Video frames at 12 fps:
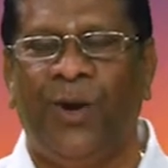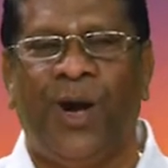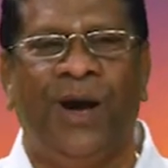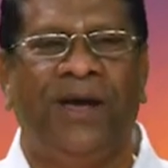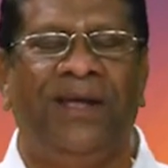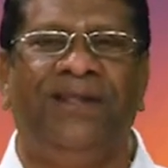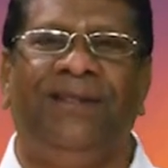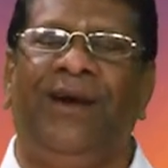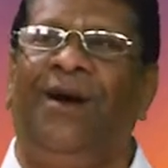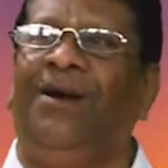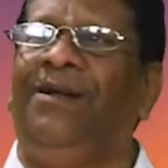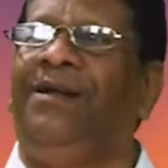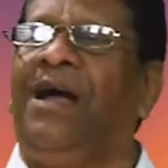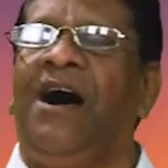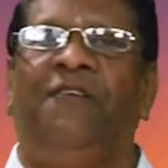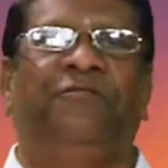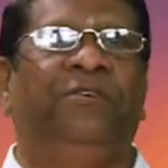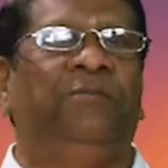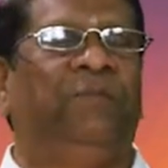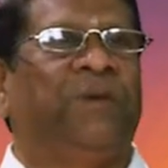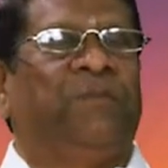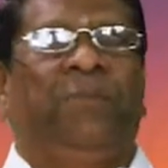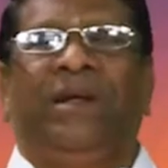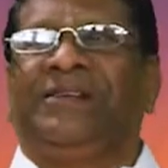Again, they all laughed,
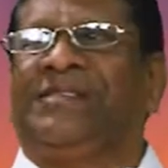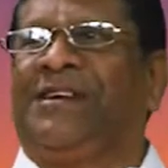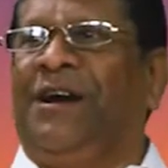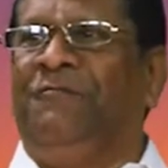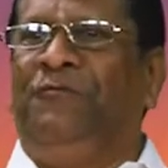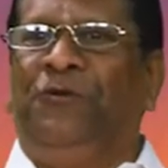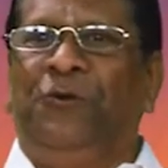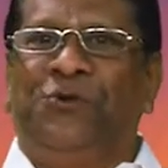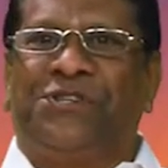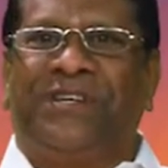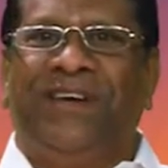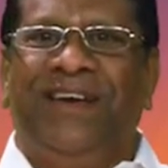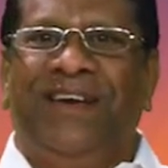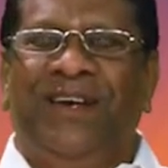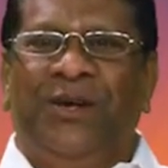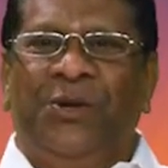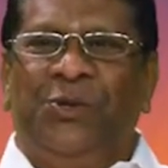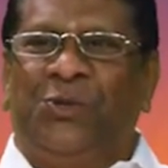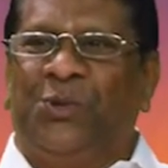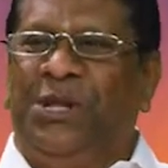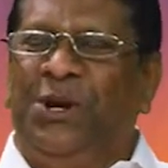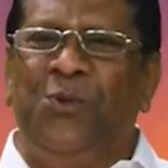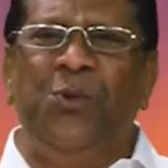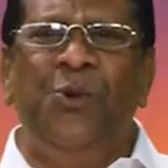perplexed, confused. So
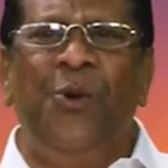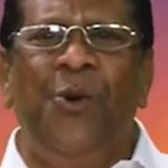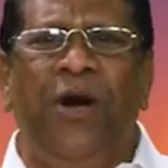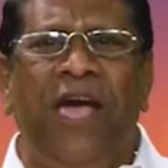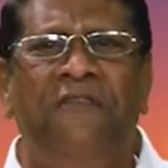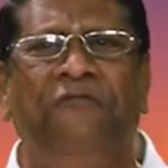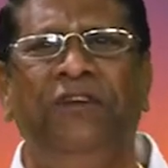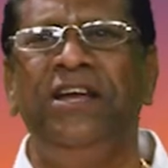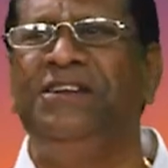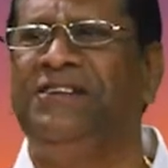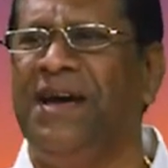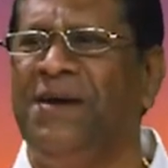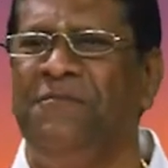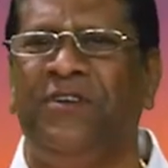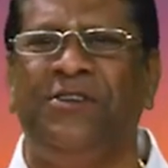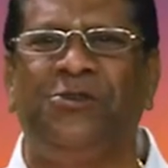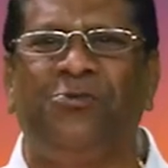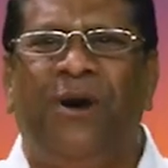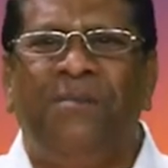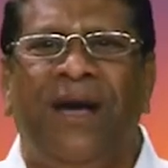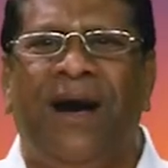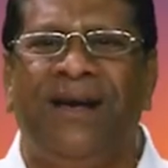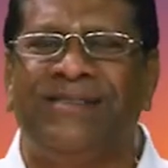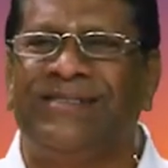they don't know. Every time when Swami
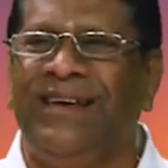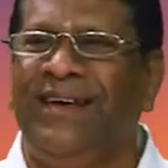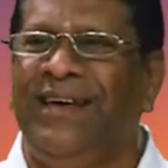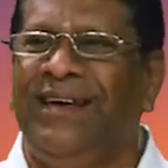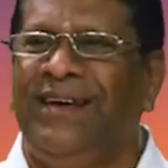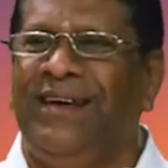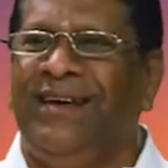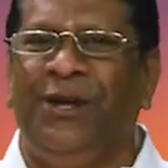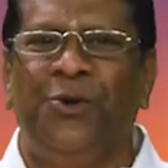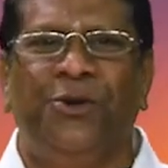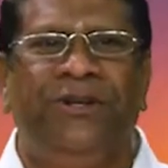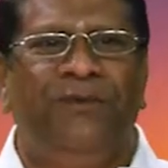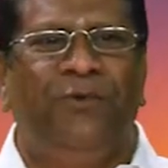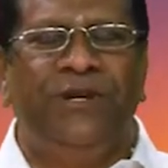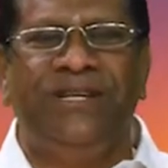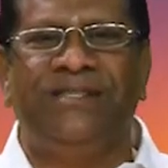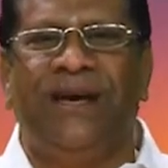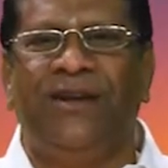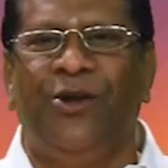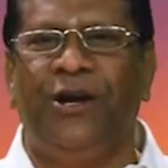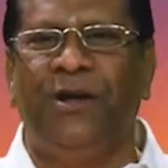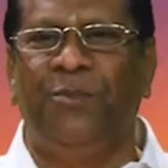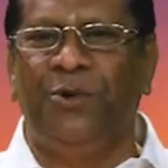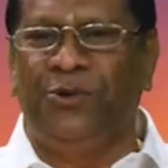asks, devotees are not
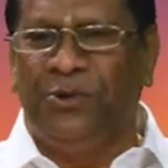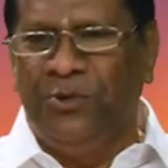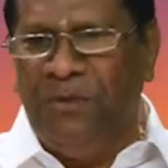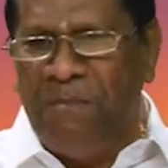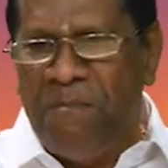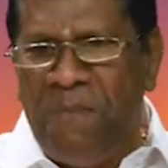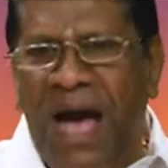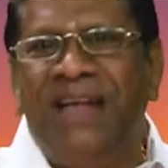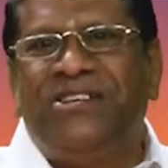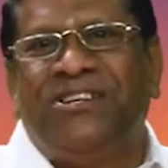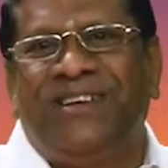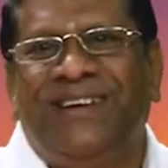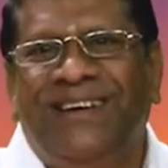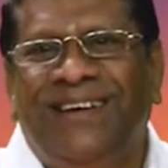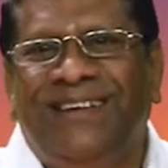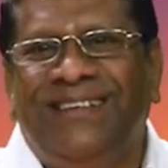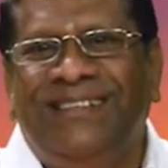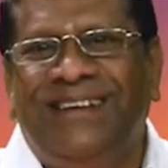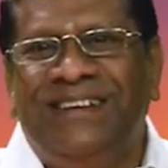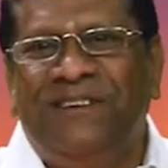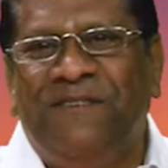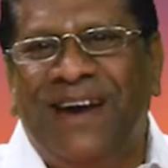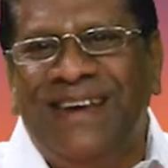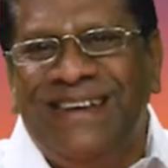able to match the
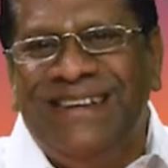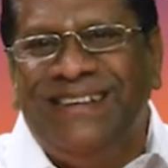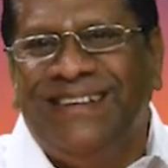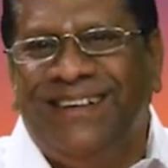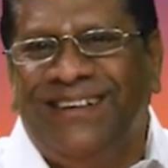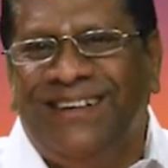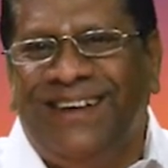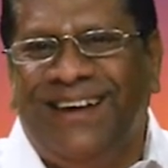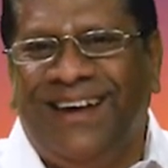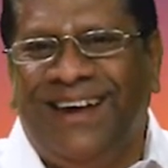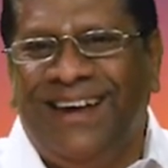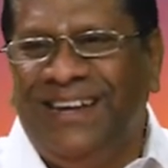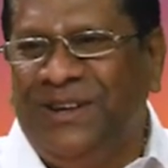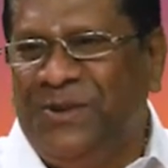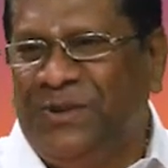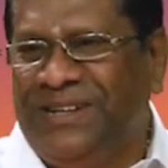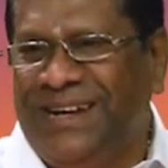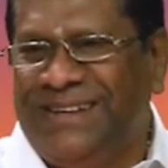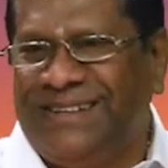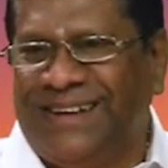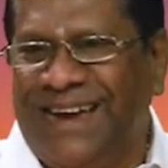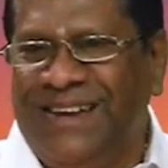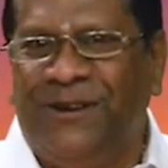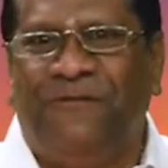divine, that
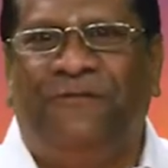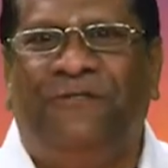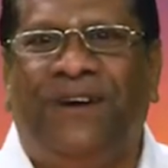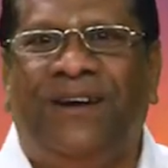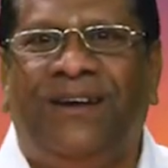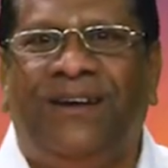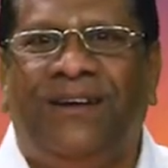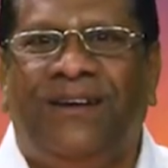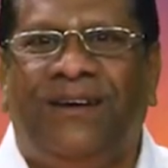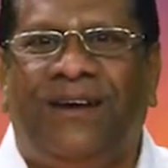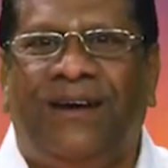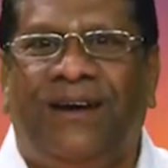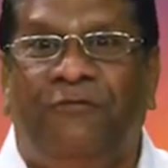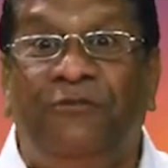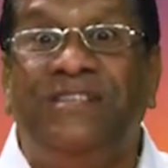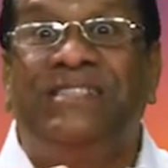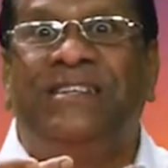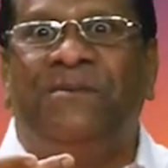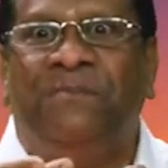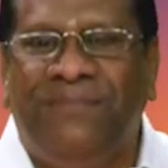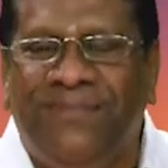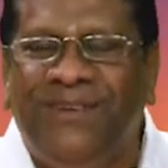kind of wisdom.